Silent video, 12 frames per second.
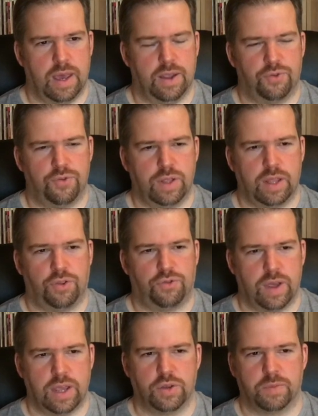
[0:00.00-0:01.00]
it's really
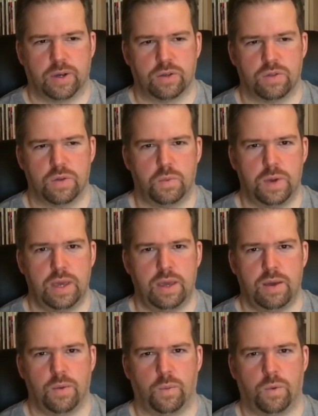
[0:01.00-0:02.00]
strange, because the
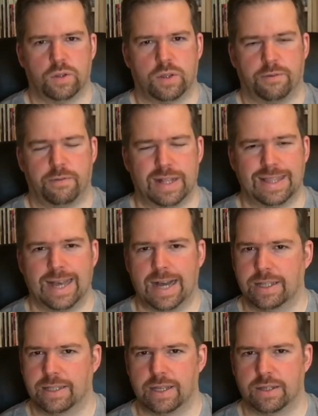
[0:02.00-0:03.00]
Wii was a
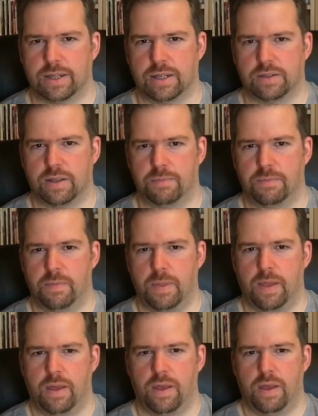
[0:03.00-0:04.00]
fantastic system
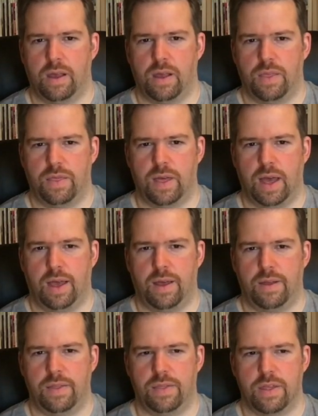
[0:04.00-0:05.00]
that
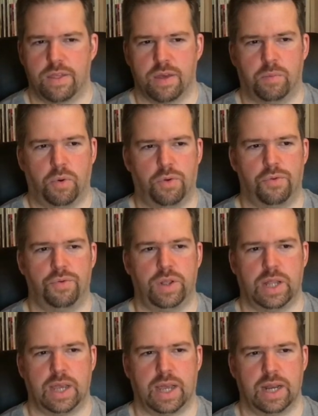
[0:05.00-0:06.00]
the support
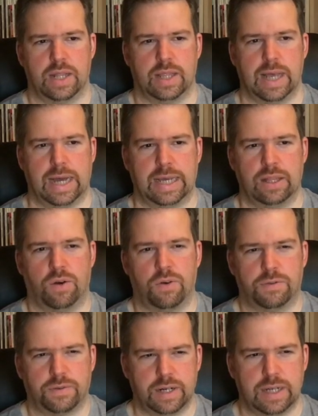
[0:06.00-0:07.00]
really kind of died
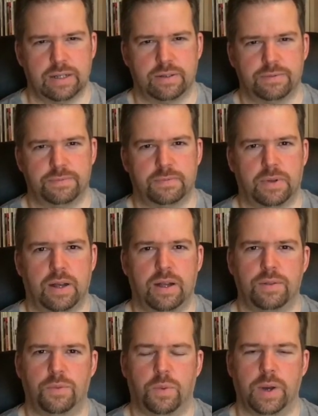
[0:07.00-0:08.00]
off for it,
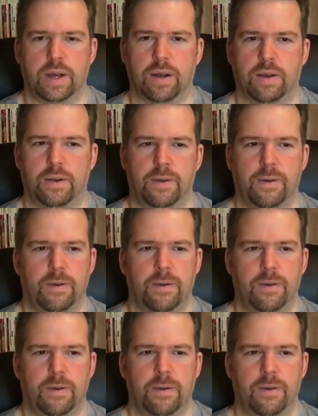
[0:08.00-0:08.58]
where